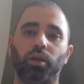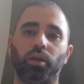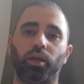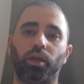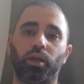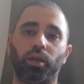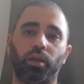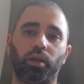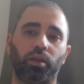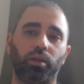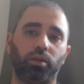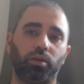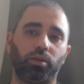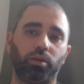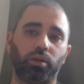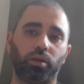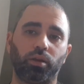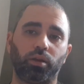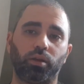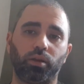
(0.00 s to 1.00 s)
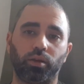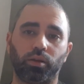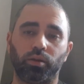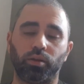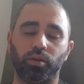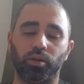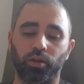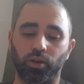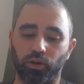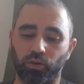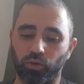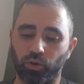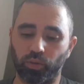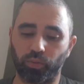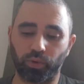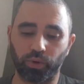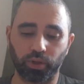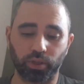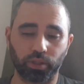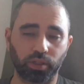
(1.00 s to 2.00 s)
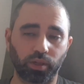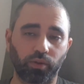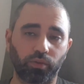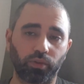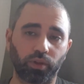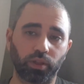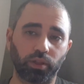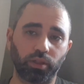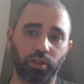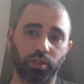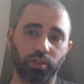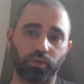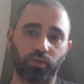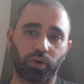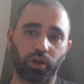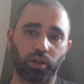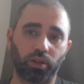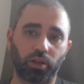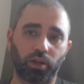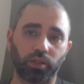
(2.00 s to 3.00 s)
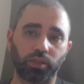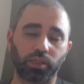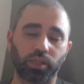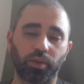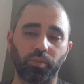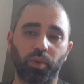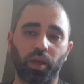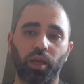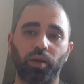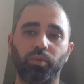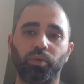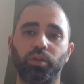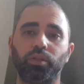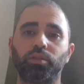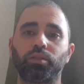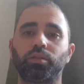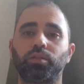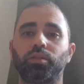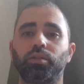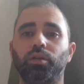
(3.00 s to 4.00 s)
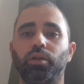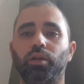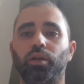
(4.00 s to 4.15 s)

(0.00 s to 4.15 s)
and incorporating stuff like these divine laws and commandments.